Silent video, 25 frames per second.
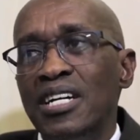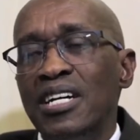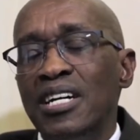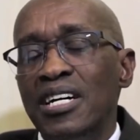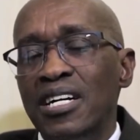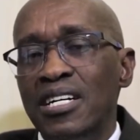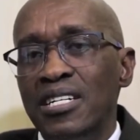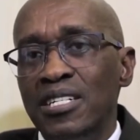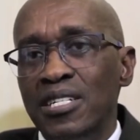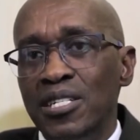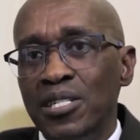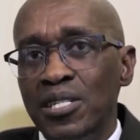
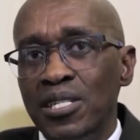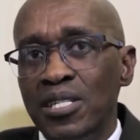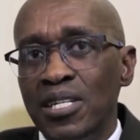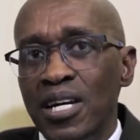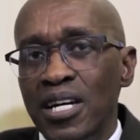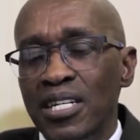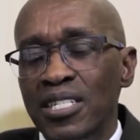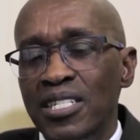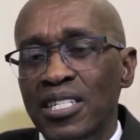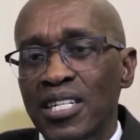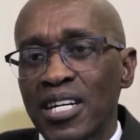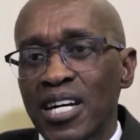And as
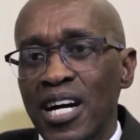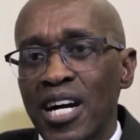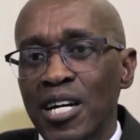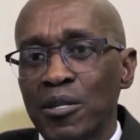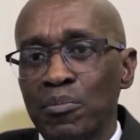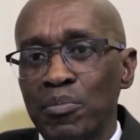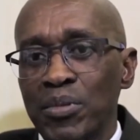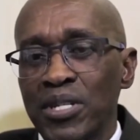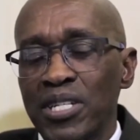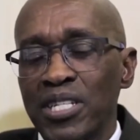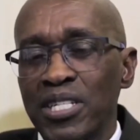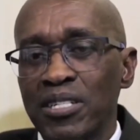such, I
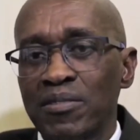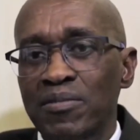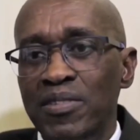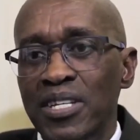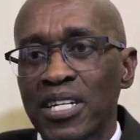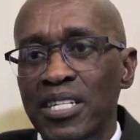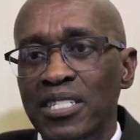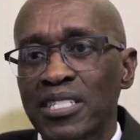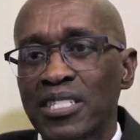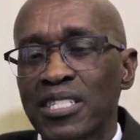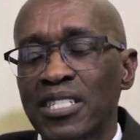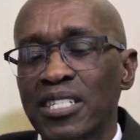believe that